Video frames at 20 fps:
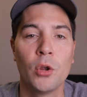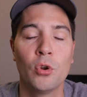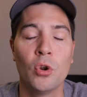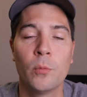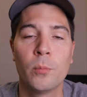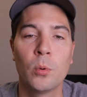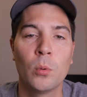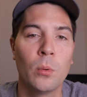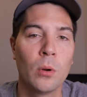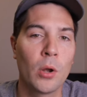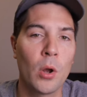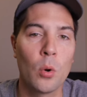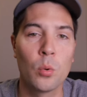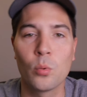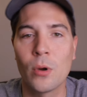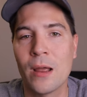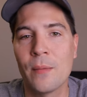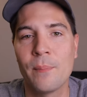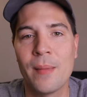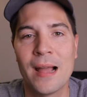Grouper will go
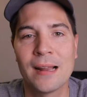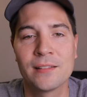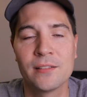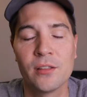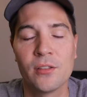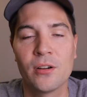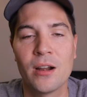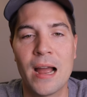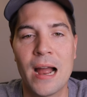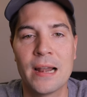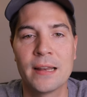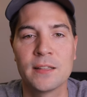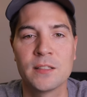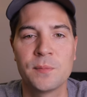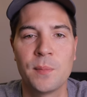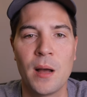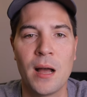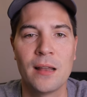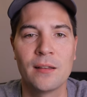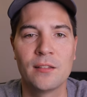right back to their hiding
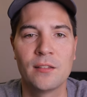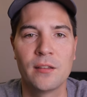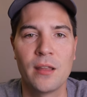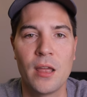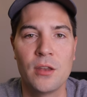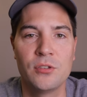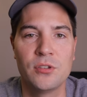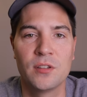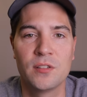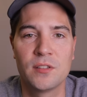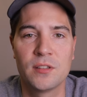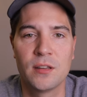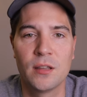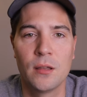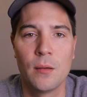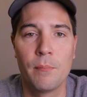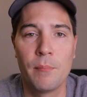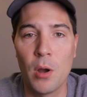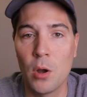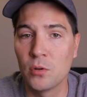spots and just
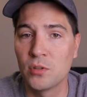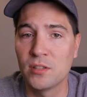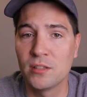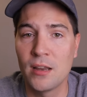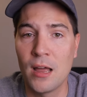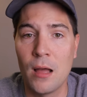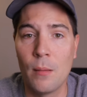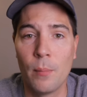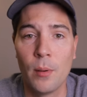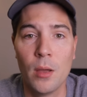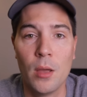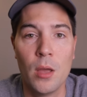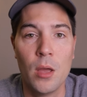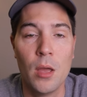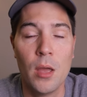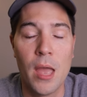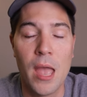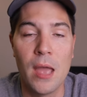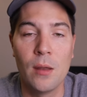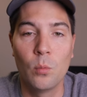post up
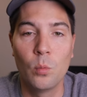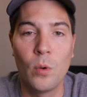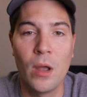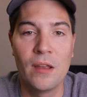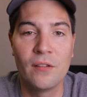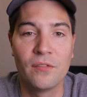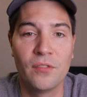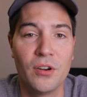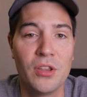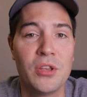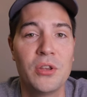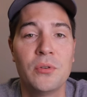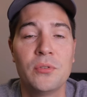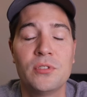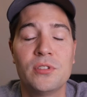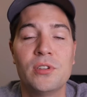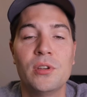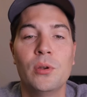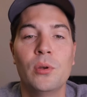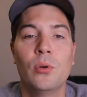and wait for you
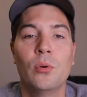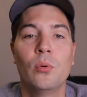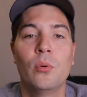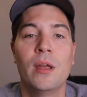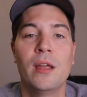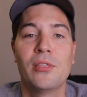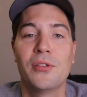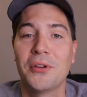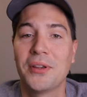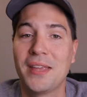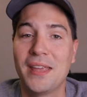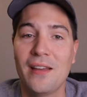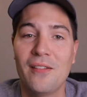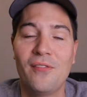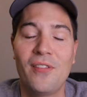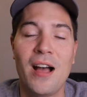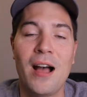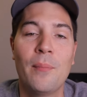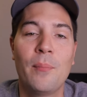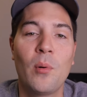to either
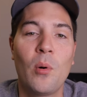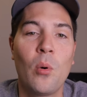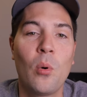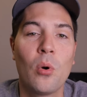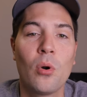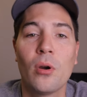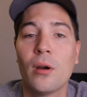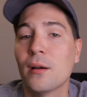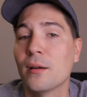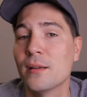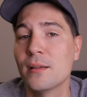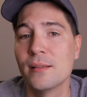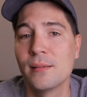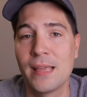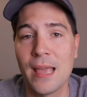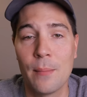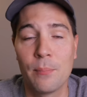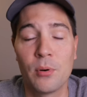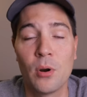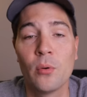give up or
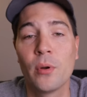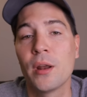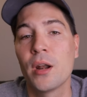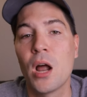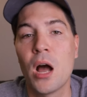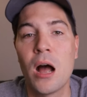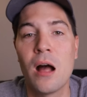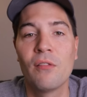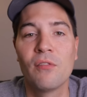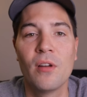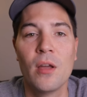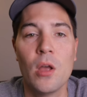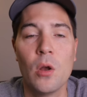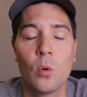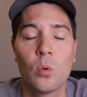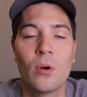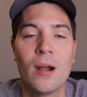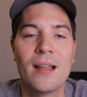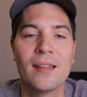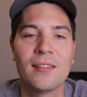get broken off,
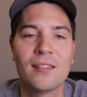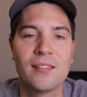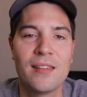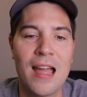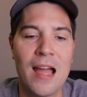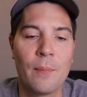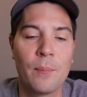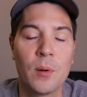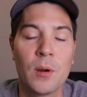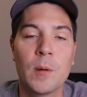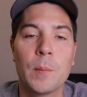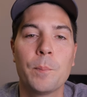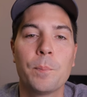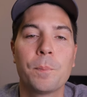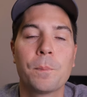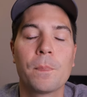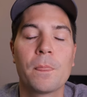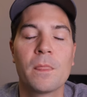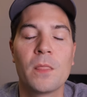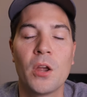whereas snapper,
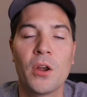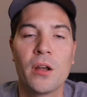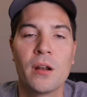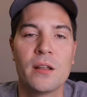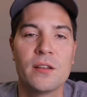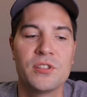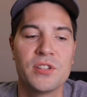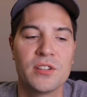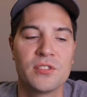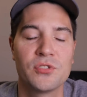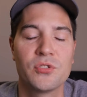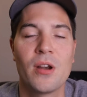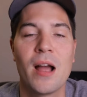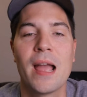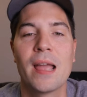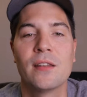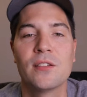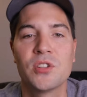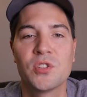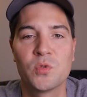they're going to just
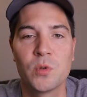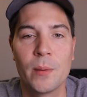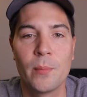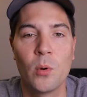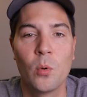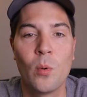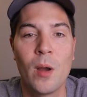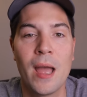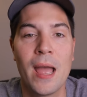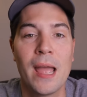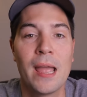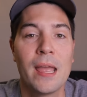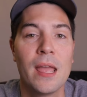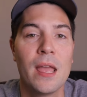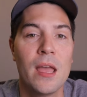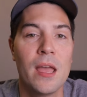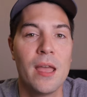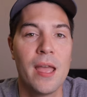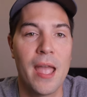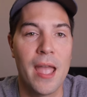try and swim away
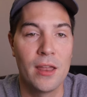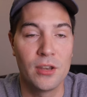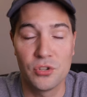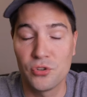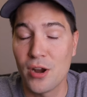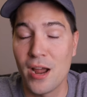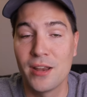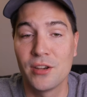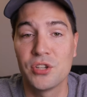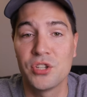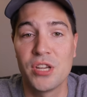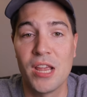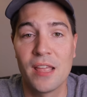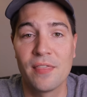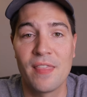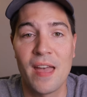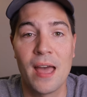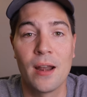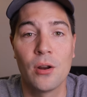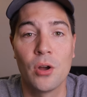and try and
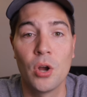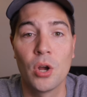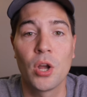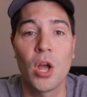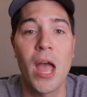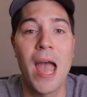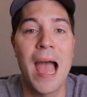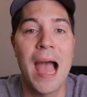shake that hook